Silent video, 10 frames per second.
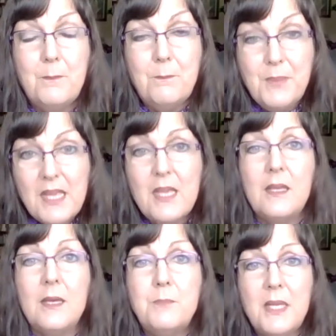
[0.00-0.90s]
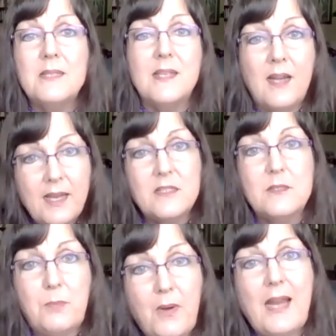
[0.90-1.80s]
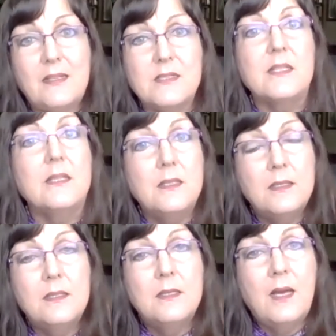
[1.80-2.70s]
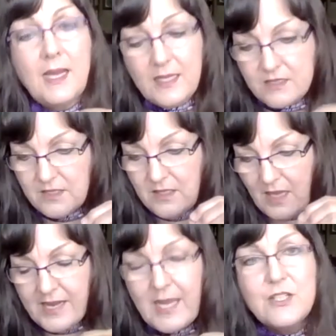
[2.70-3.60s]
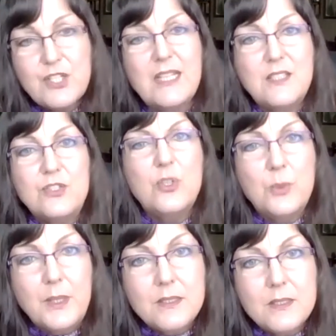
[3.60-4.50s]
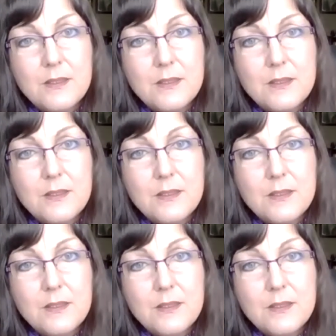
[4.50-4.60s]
Being it means that I get to practice it. I actually get to do it.